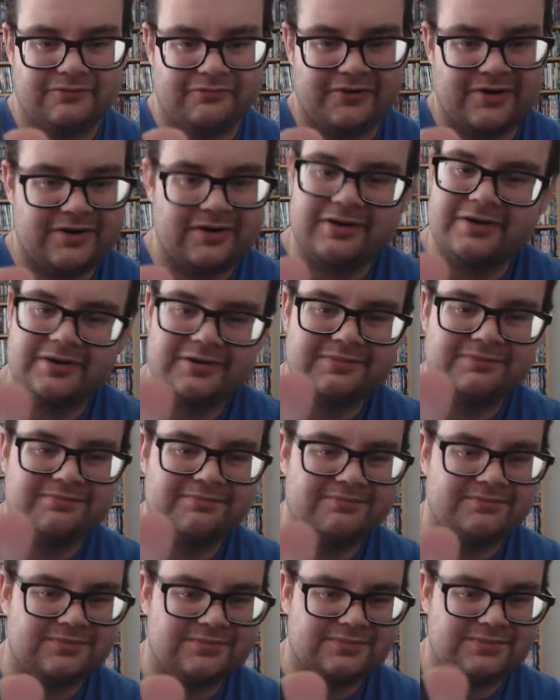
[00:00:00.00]
Very
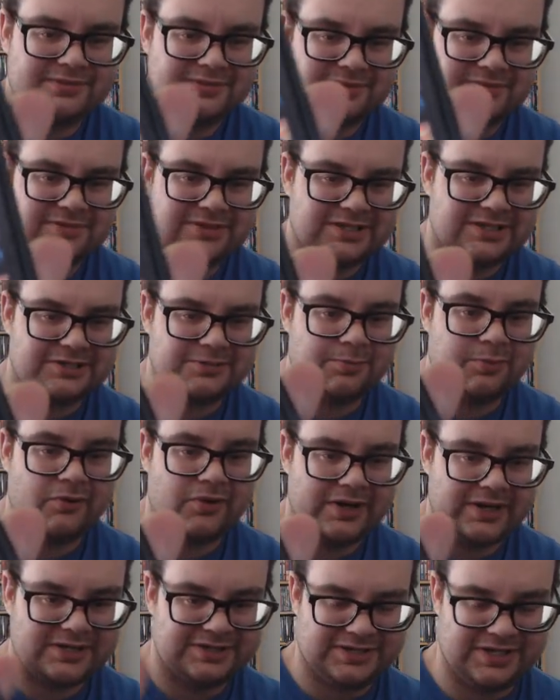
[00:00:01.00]

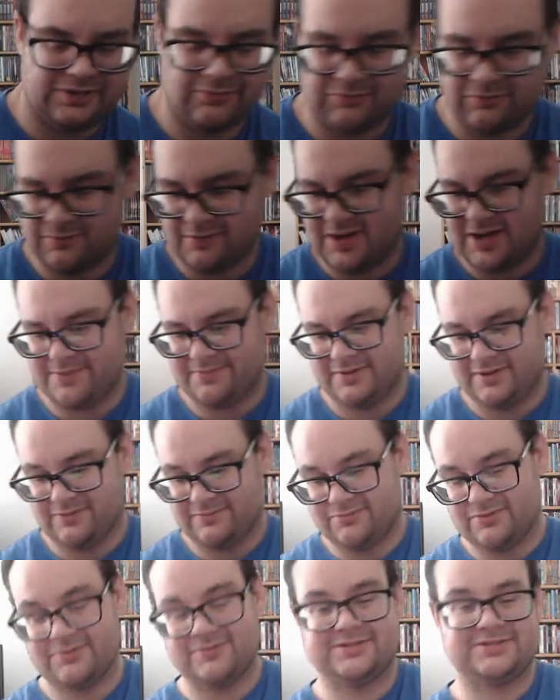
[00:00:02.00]
disappointing sequel in my
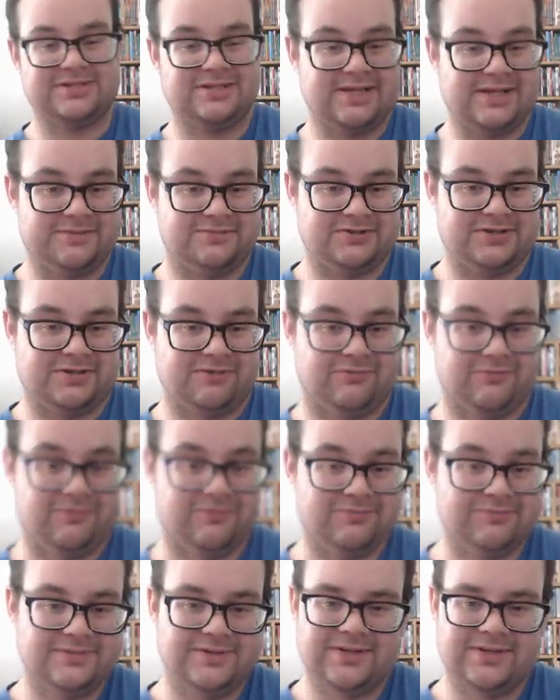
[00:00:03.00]
opinion. Pretty much a lame sequel.